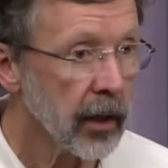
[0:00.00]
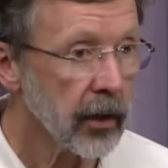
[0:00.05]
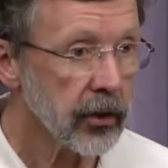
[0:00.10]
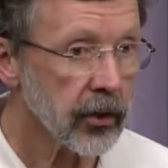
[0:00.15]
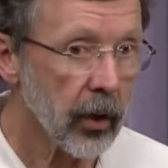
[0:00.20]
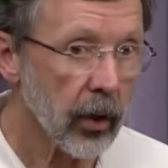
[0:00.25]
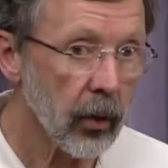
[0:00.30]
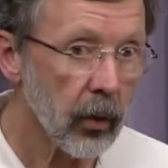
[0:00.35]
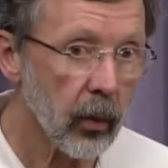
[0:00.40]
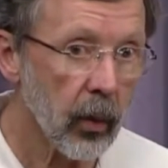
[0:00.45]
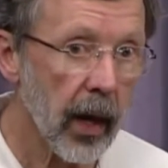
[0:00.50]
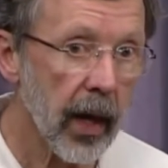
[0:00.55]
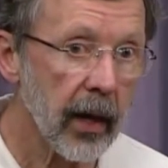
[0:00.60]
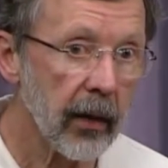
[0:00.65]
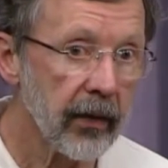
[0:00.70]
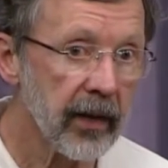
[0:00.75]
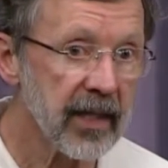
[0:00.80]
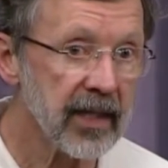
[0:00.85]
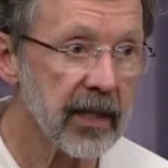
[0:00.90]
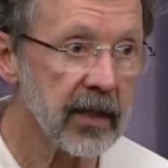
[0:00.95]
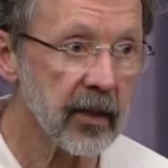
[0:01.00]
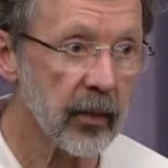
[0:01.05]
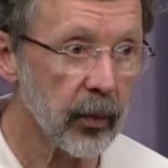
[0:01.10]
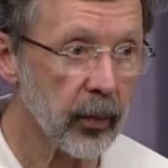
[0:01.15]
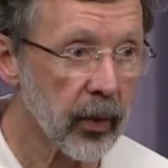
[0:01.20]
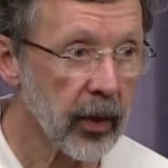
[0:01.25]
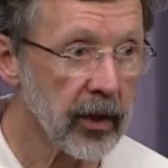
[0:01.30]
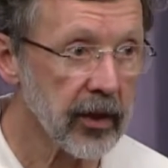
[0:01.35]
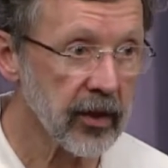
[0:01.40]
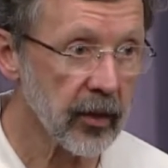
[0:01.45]
So while this is a
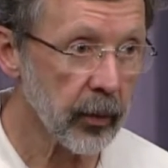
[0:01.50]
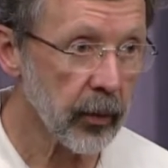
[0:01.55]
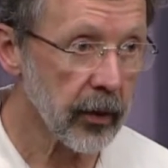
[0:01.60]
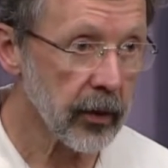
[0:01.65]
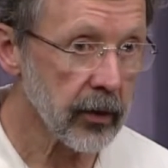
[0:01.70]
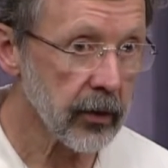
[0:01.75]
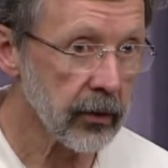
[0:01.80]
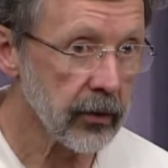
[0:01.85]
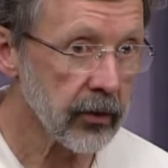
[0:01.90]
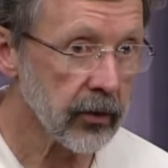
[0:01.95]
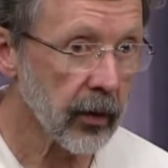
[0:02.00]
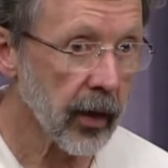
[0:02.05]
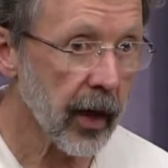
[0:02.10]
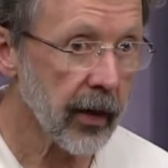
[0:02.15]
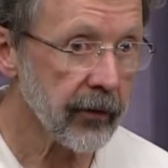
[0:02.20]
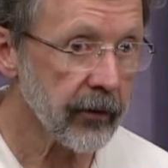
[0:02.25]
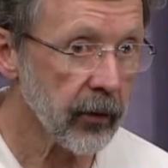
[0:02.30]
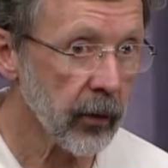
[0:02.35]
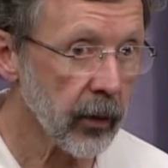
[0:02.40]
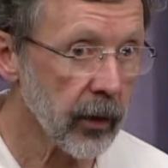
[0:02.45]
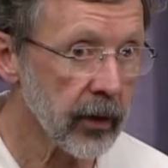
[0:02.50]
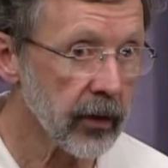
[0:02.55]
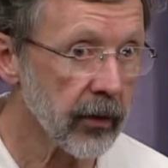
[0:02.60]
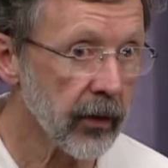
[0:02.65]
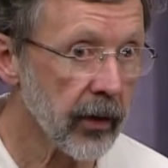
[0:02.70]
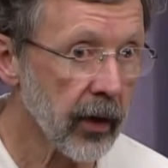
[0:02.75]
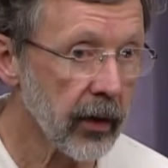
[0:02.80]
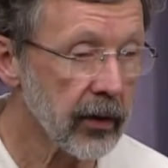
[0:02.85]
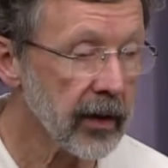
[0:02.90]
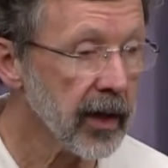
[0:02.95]
principle to strive for,
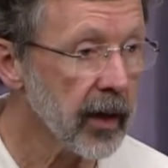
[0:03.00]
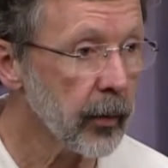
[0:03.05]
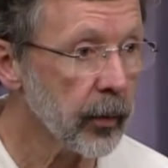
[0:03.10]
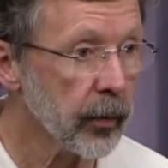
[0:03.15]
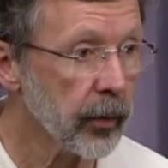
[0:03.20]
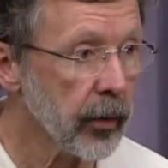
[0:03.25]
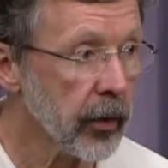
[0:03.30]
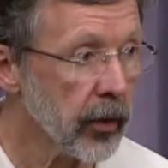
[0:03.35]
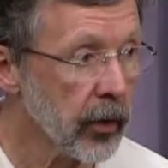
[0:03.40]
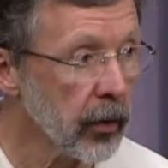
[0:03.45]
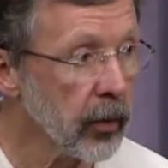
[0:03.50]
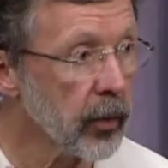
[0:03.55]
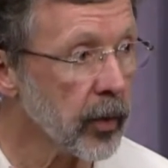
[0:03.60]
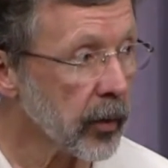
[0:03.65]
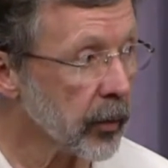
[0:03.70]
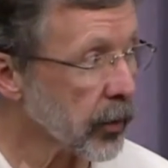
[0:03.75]
there are deep human